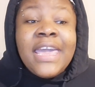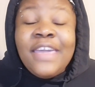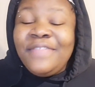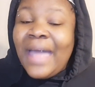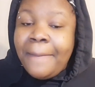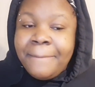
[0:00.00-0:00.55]

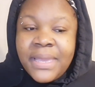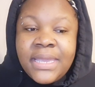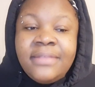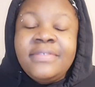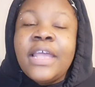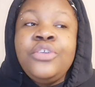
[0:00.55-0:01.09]
if that
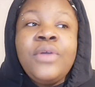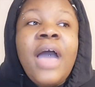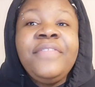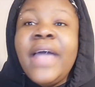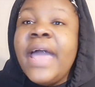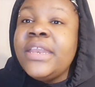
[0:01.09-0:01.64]
means that you
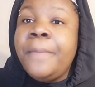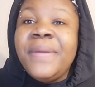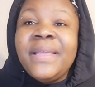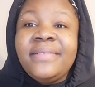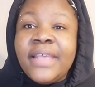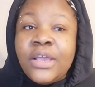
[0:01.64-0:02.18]
have to end up
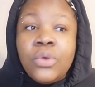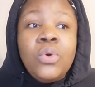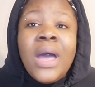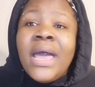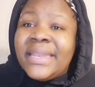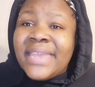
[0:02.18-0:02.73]
being
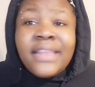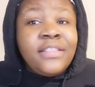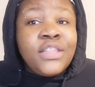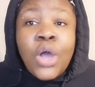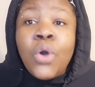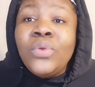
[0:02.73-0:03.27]
single, then
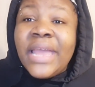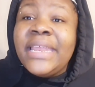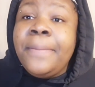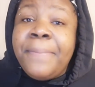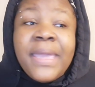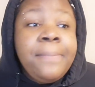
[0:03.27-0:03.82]
so let
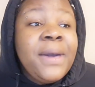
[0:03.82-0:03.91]
it be.